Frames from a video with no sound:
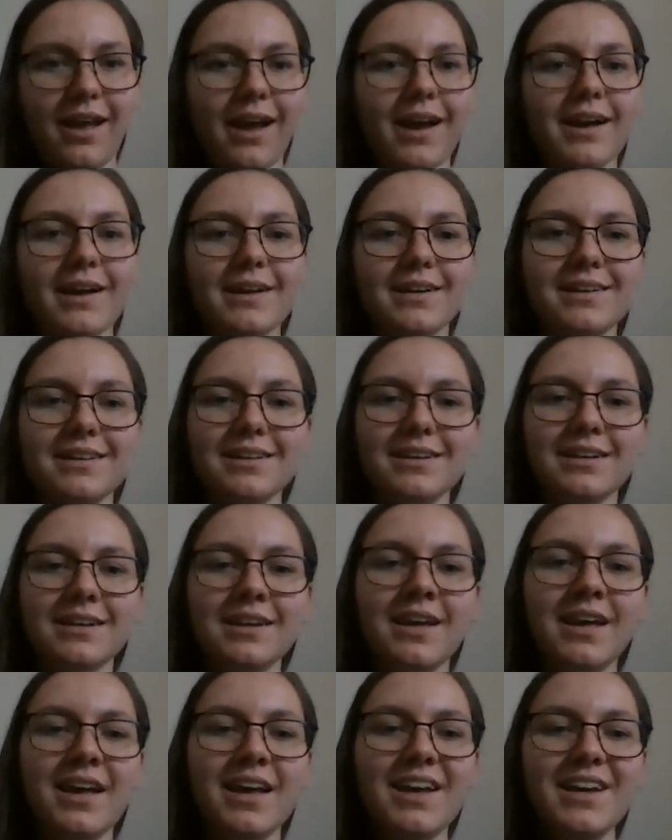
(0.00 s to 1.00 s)

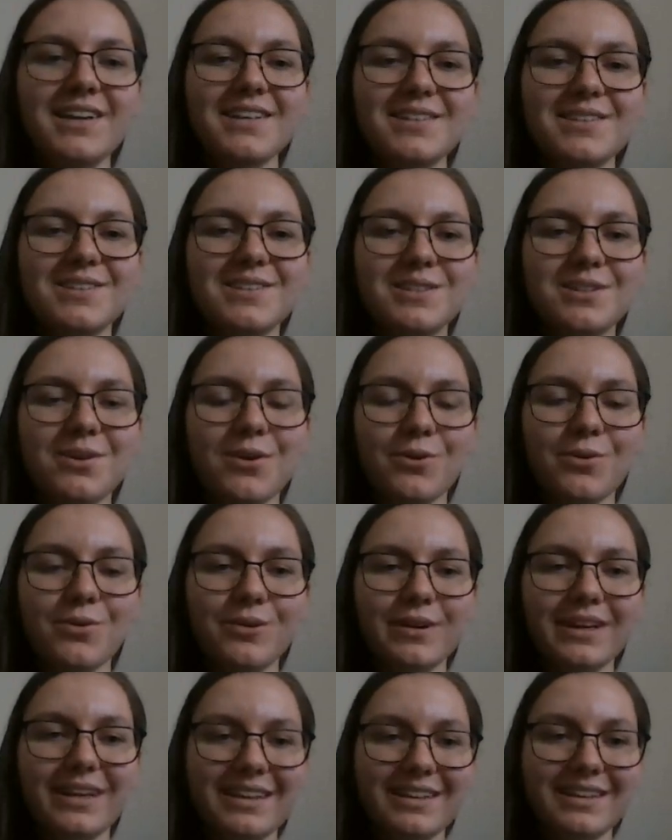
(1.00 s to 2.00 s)
And
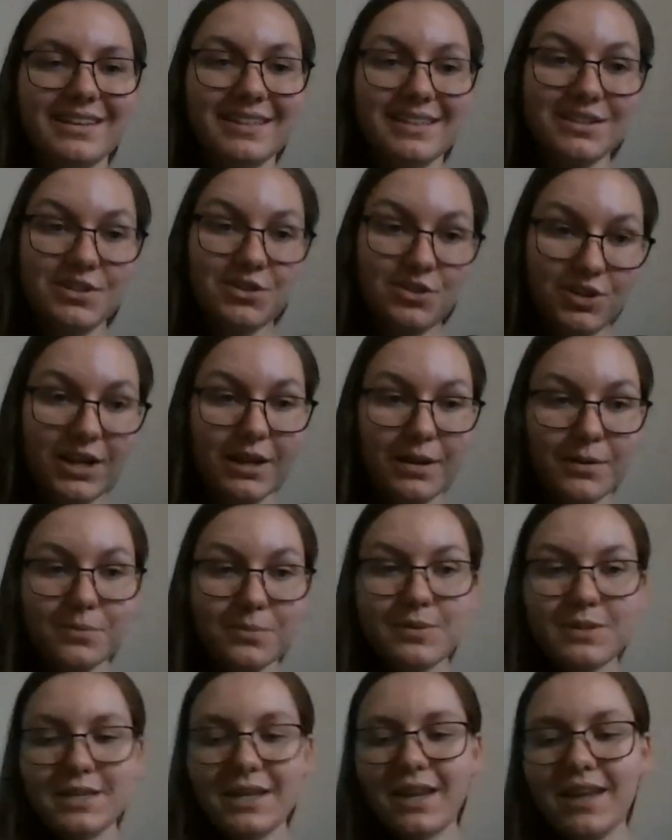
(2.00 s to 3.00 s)
so in this
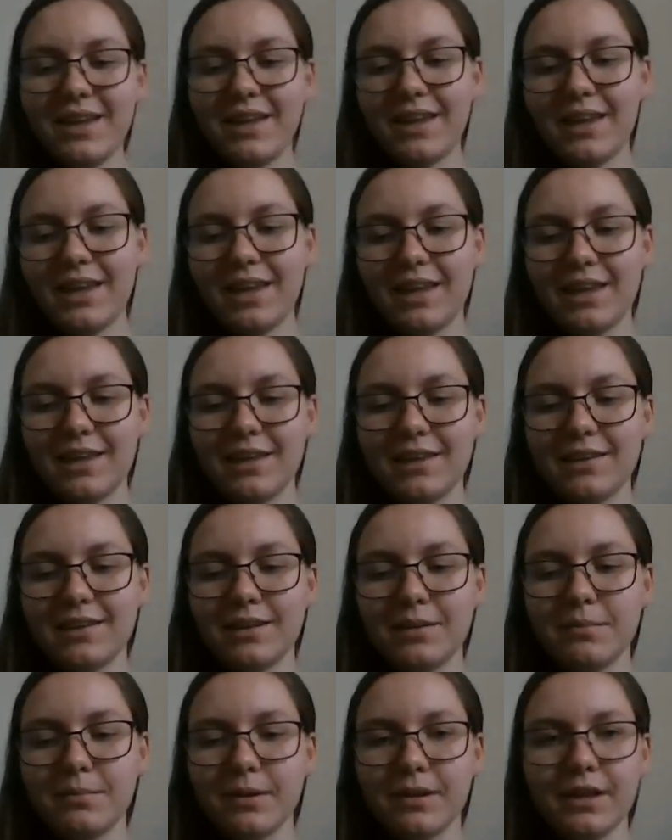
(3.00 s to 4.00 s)
crypt
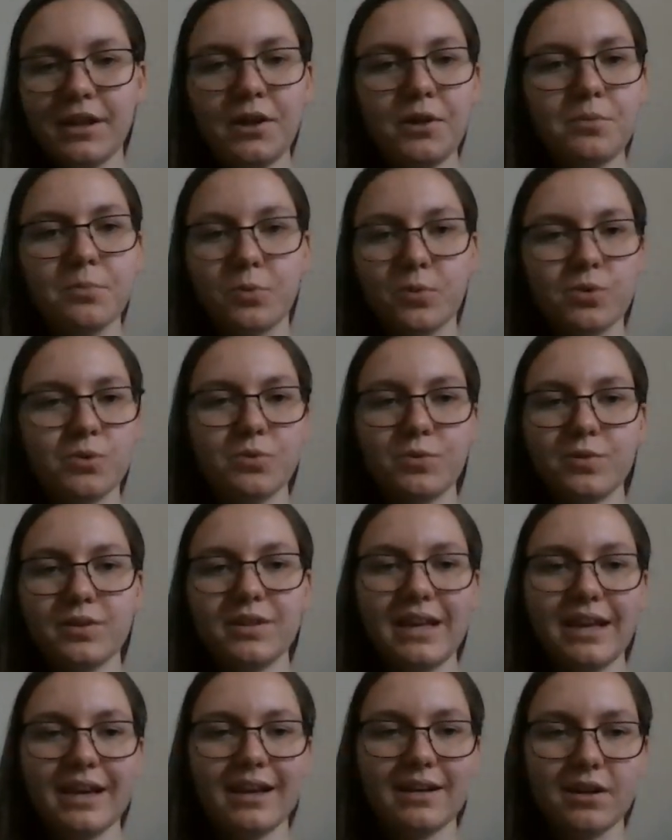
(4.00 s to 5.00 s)
in Palermo,